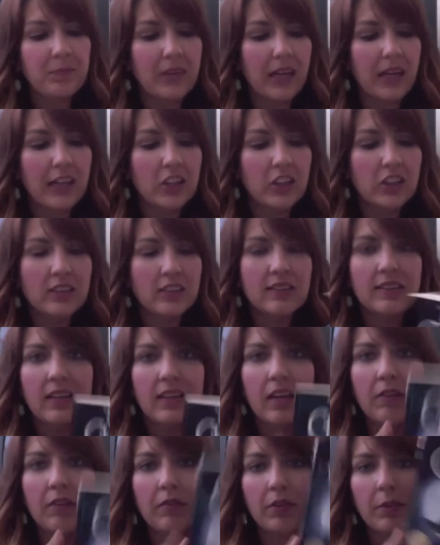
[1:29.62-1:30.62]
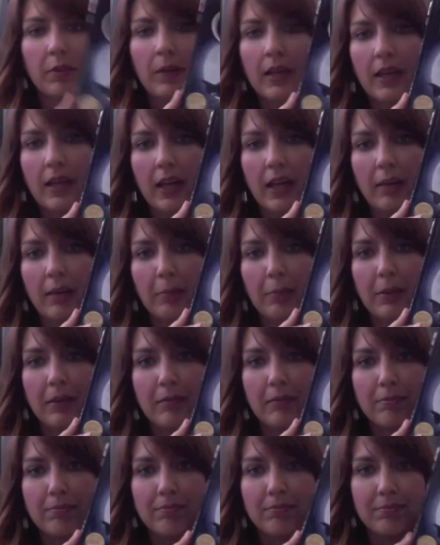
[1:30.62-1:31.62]
just love the redhead, but
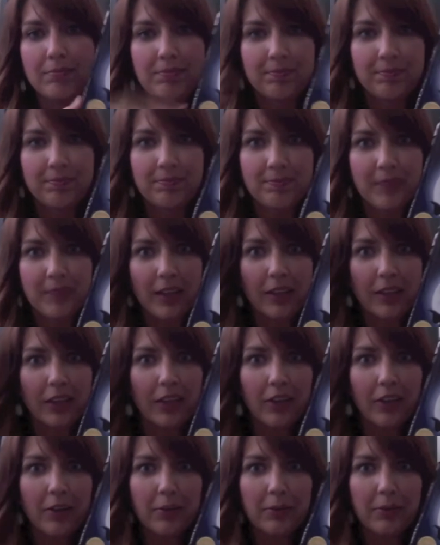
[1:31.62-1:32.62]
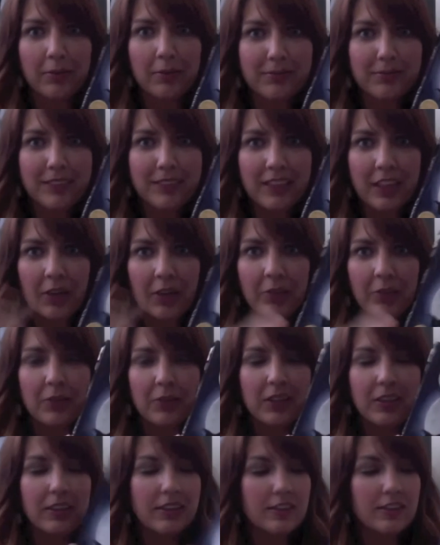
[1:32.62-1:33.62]
hello, you know,
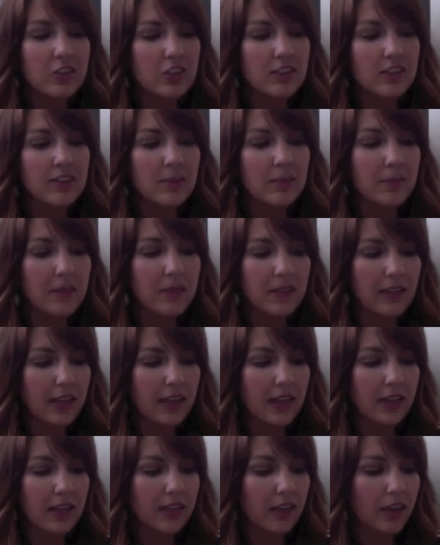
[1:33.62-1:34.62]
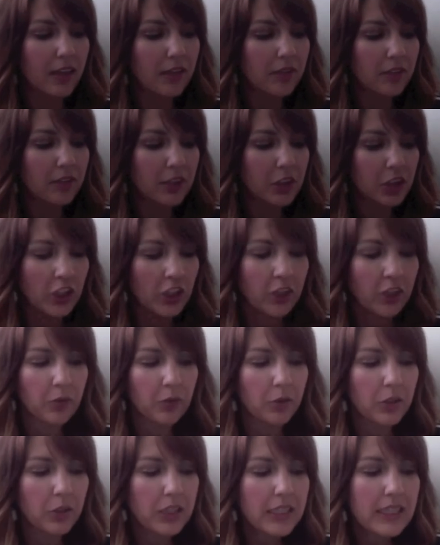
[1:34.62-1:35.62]
it's just something that I love in
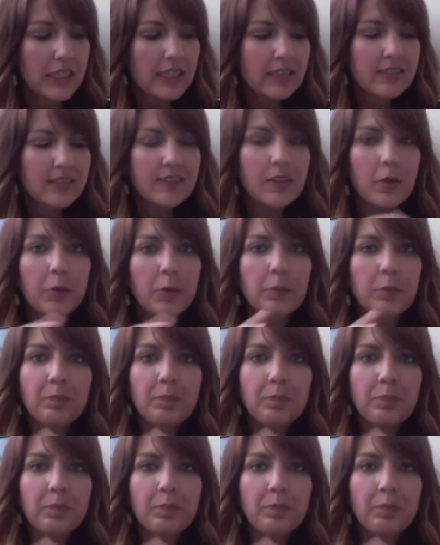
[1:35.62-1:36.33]
general. So